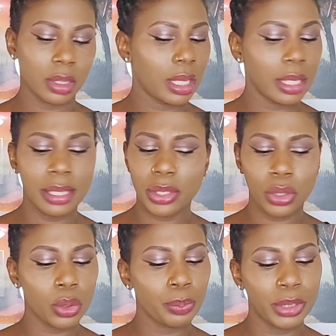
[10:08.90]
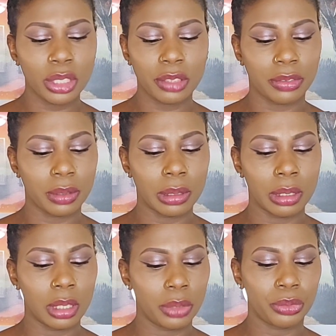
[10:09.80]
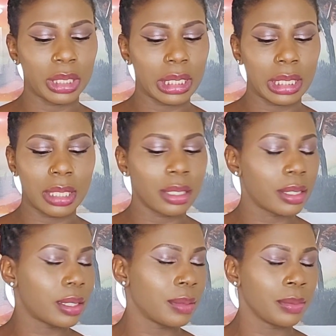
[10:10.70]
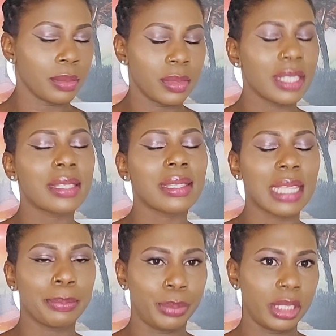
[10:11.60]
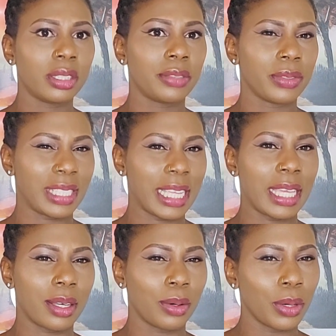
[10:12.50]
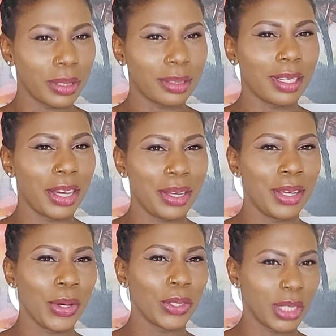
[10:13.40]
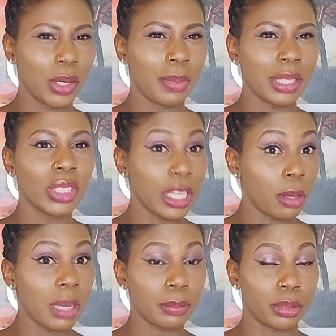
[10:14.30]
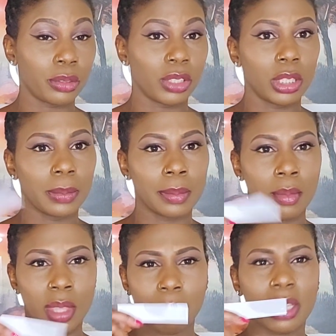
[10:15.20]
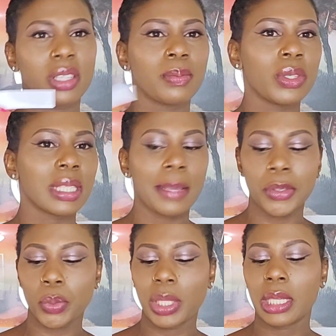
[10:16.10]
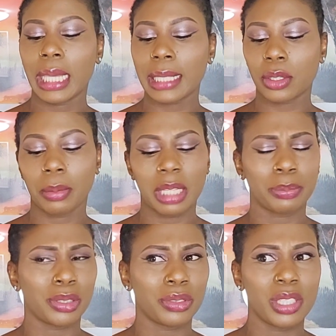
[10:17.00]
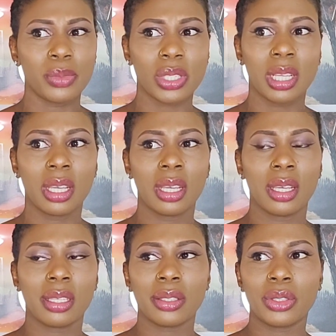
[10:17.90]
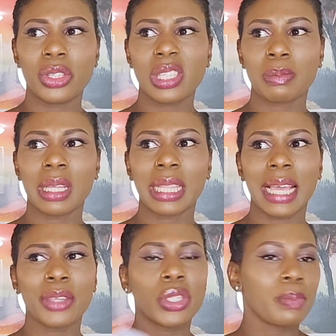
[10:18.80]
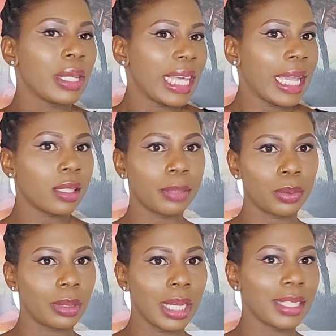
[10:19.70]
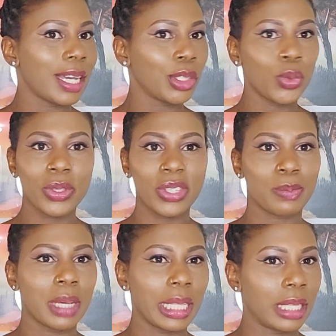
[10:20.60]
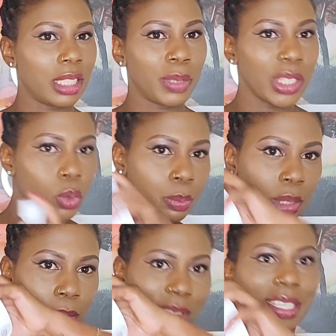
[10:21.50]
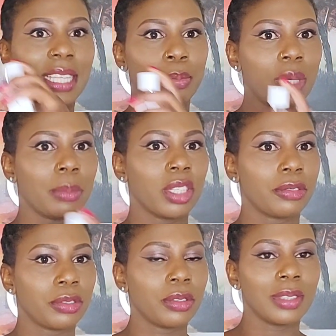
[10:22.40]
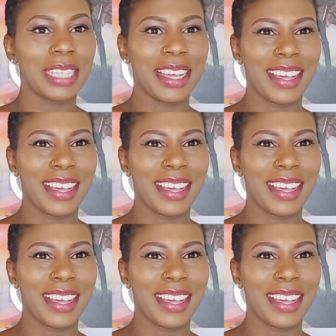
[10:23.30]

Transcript: It is so beautiful, really. This is a beautiful take on on a gourmand perfume, because most times when you get gourmand perfumes, you just smell like you smell edible, and I don't want to smell edible. I don't want people to eat me. I'm not a food.